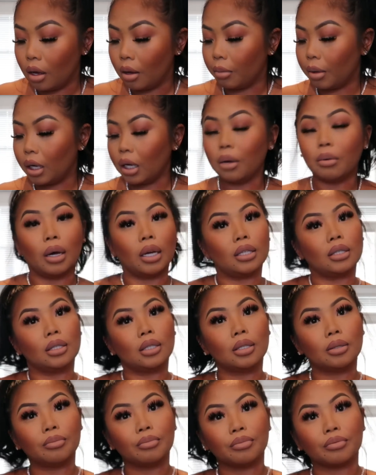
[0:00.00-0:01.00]
But
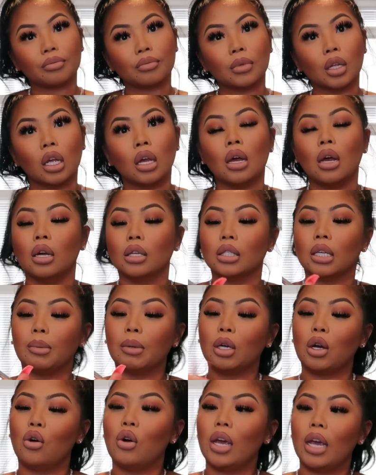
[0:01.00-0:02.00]
anyways, so I'm
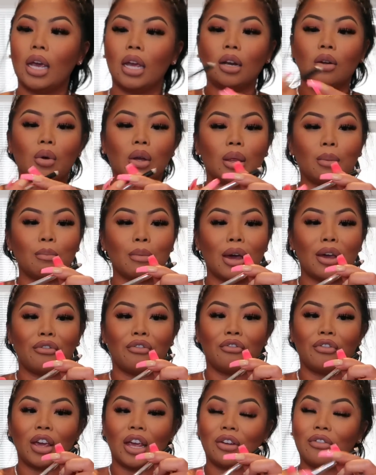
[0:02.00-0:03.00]
gonna go in with my
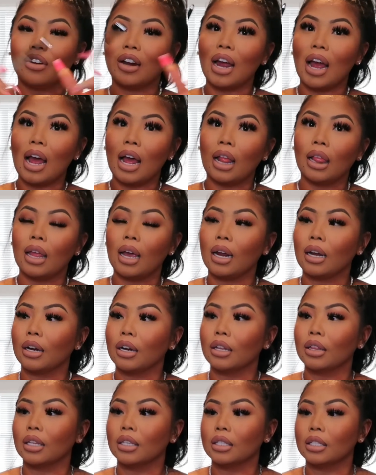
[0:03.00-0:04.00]
favorite
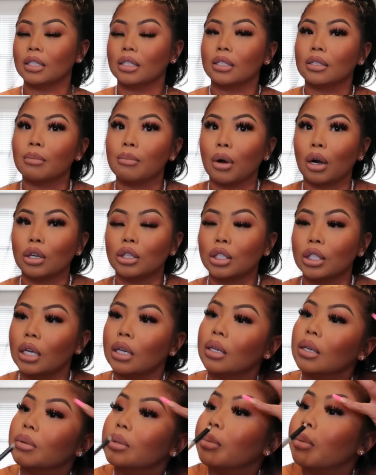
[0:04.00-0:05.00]
eyeliner. This is the Marc
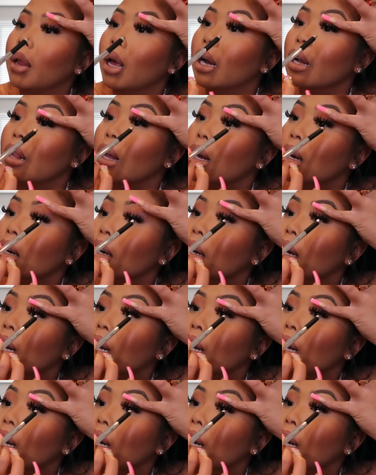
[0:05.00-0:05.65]
Jacobs black liner,